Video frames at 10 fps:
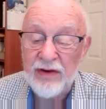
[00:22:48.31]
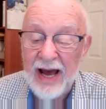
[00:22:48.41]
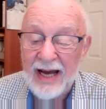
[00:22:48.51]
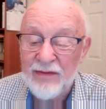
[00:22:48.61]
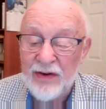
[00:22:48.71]

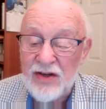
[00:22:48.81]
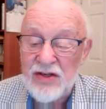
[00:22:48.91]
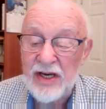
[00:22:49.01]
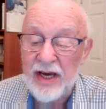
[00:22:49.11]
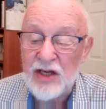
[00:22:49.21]

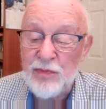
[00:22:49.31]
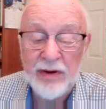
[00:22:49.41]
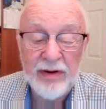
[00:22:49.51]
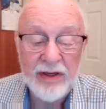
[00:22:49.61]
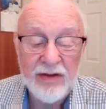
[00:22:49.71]
advocacy
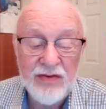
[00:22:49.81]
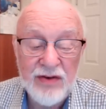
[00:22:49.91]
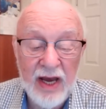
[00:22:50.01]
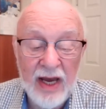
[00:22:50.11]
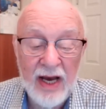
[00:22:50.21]
experience
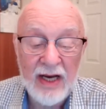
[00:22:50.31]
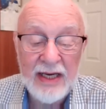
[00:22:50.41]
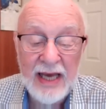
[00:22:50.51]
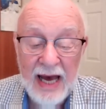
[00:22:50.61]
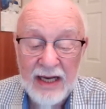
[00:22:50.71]
say a
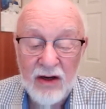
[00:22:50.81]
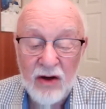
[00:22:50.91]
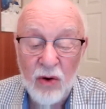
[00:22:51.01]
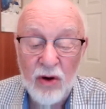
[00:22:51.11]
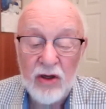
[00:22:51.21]

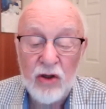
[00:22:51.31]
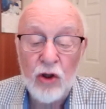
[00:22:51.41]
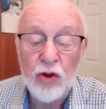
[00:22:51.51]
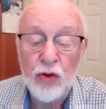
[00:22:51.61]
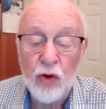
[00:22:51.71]

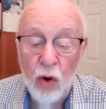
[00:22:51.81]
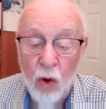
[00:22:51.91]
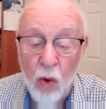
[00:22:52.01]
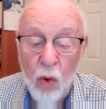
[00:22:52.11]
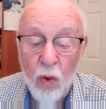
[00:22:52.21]
categorical no.